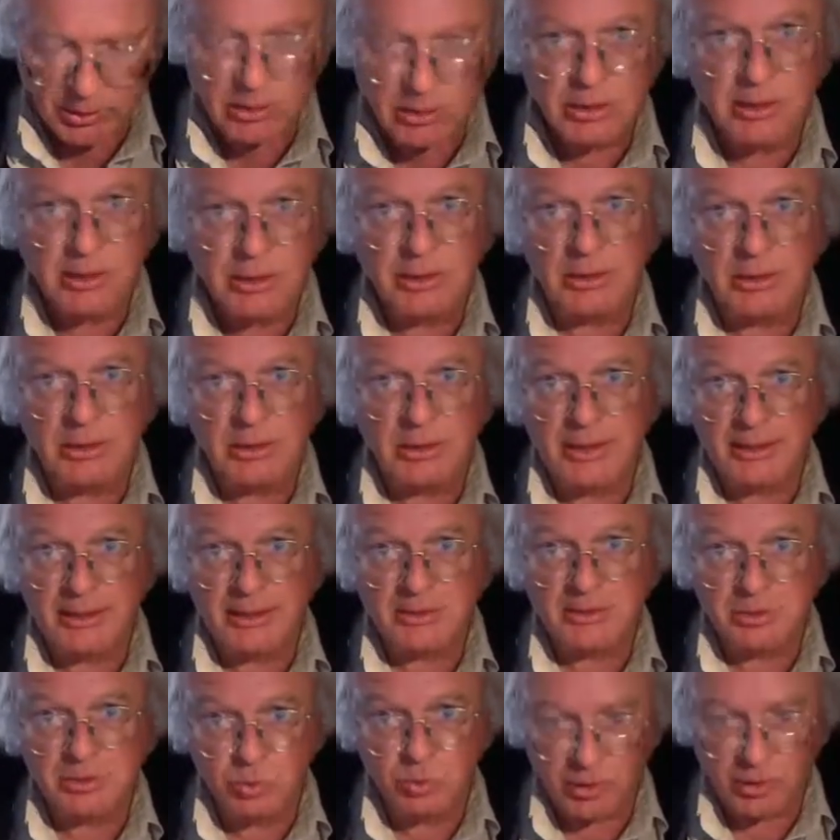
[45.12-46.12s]
the next
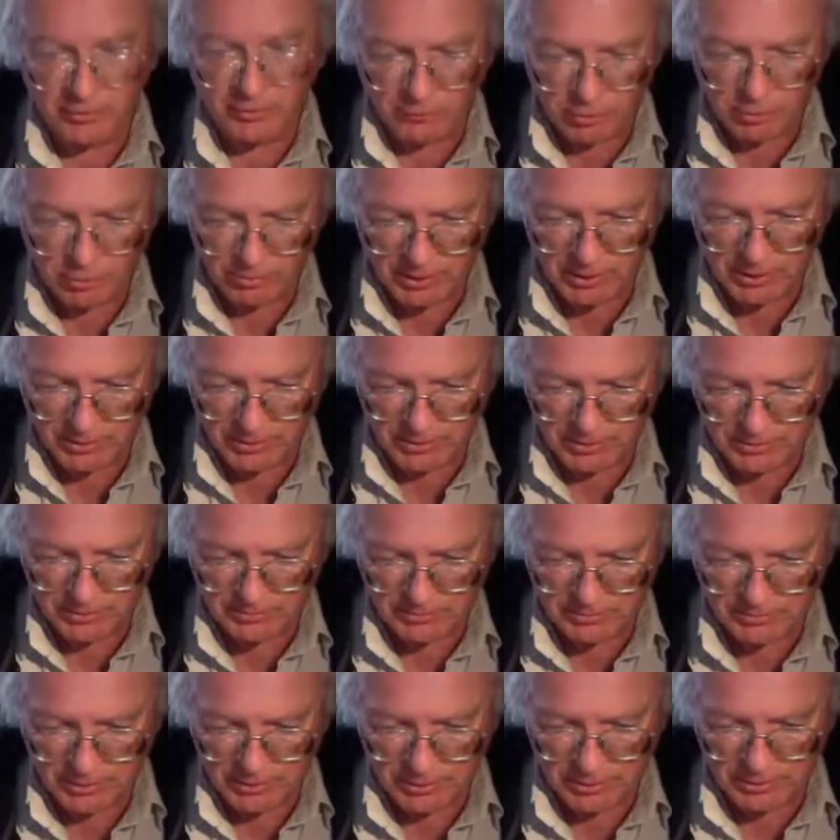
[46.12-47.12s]
24 months?
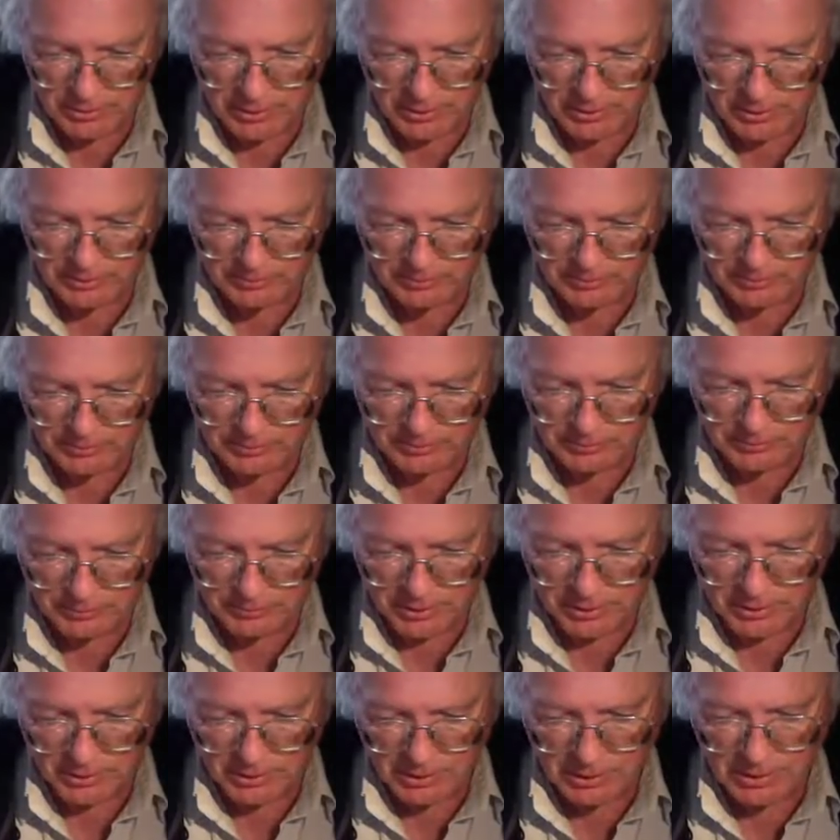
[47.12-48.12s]
All right.
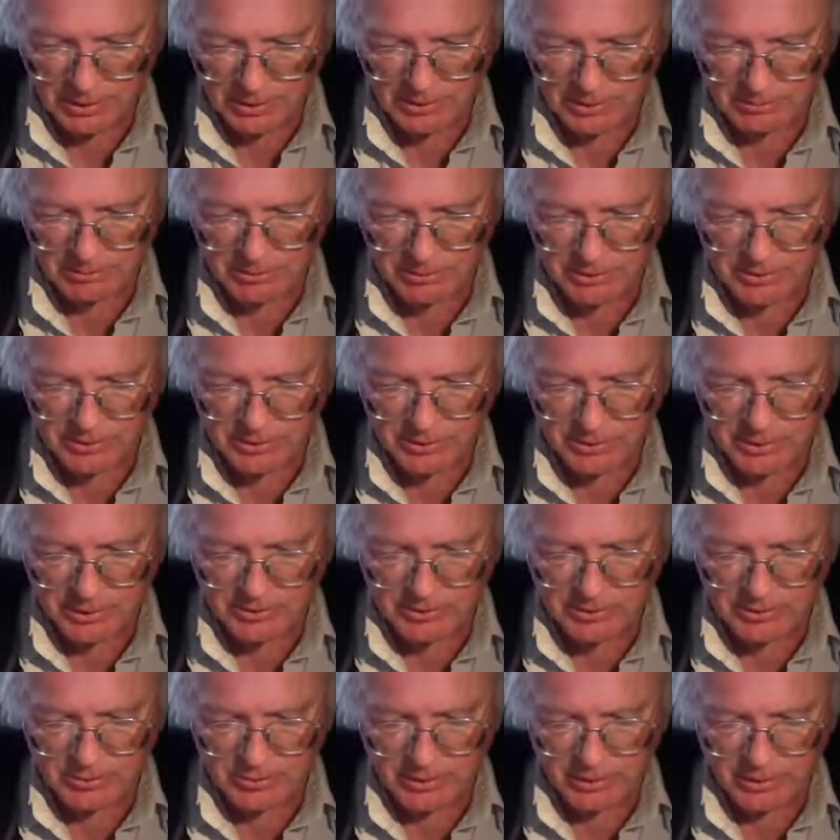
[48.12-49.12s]
I'm just dowsing
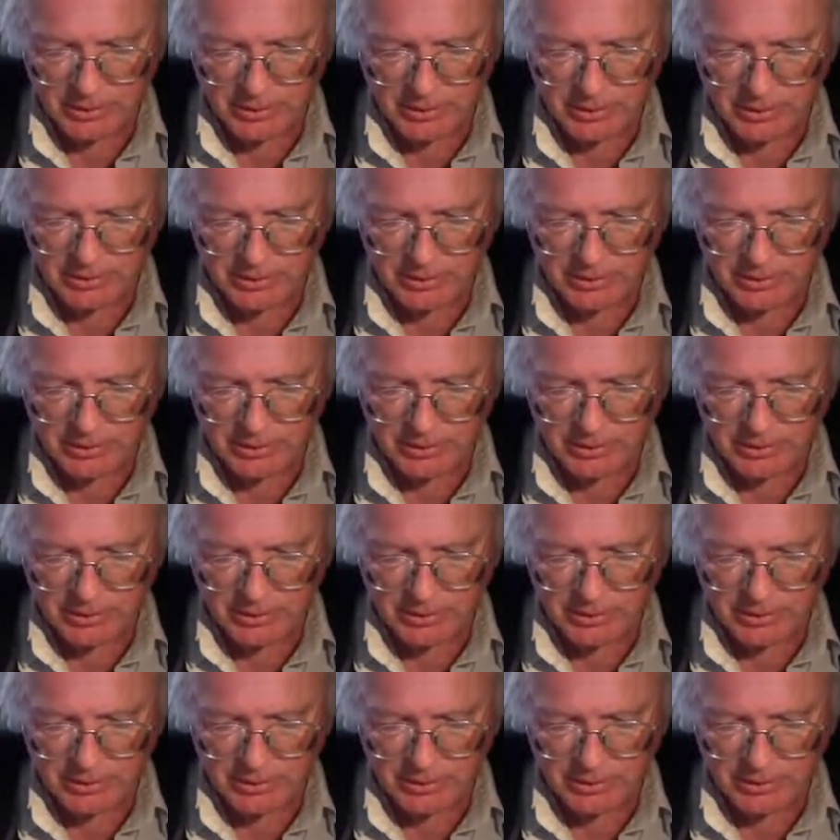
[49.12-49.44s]
right now.